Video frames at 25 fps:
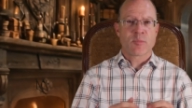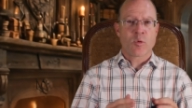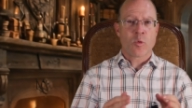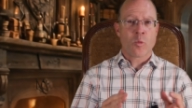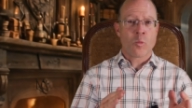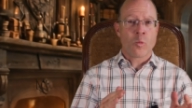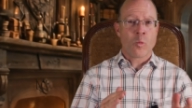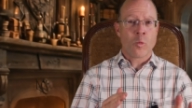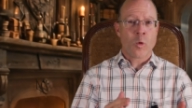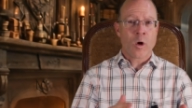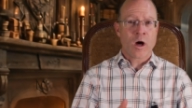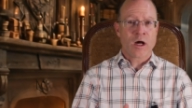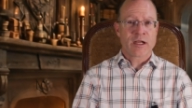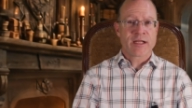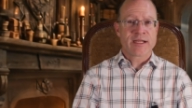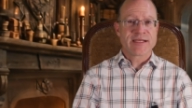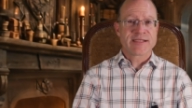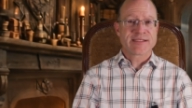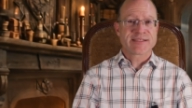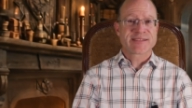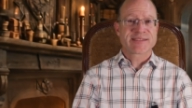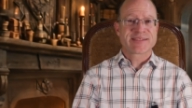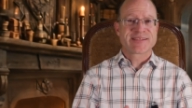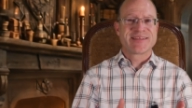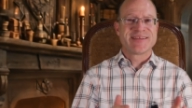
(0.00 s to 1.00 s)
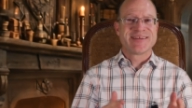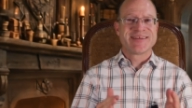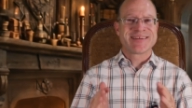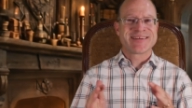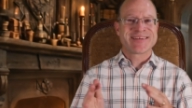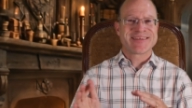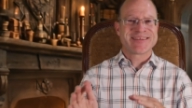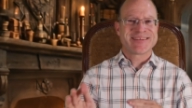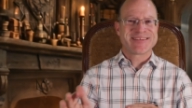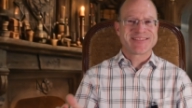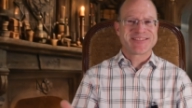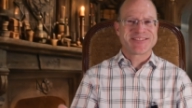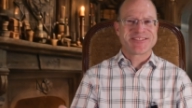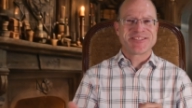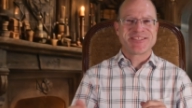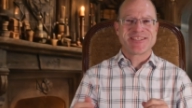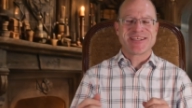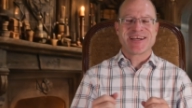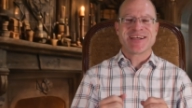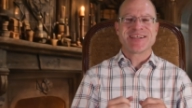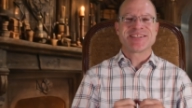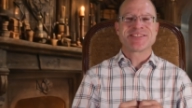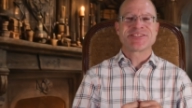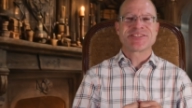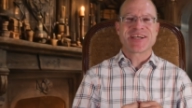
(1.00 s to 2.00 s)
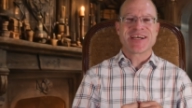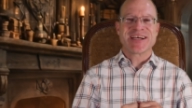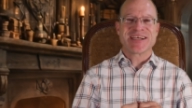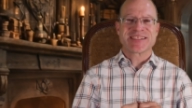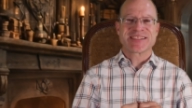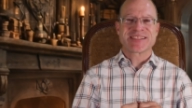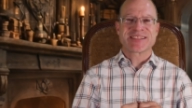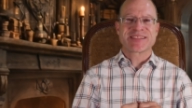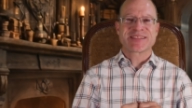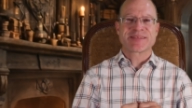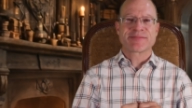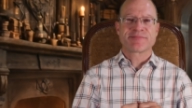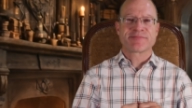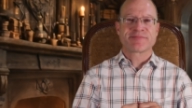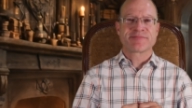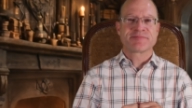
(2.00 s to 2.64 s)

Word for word: One is G H S.